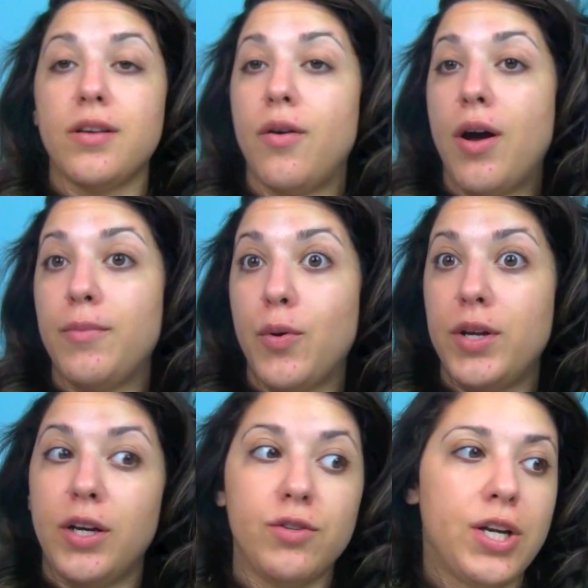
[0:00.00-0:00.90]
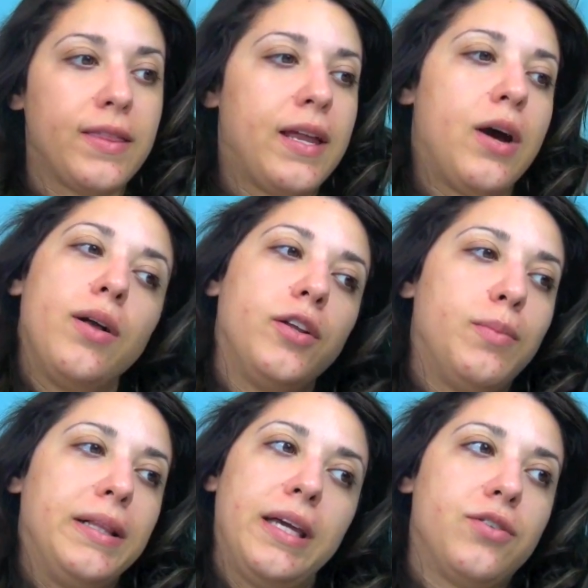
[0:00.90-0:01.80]
so I'm going to go check that out a
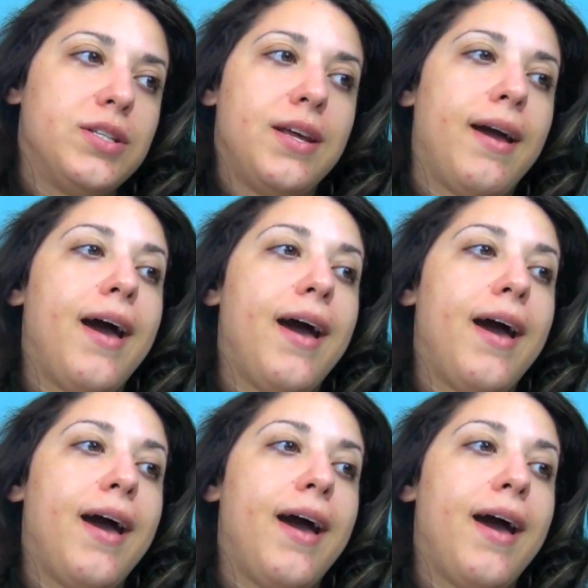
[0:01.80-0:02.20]
little bit later today.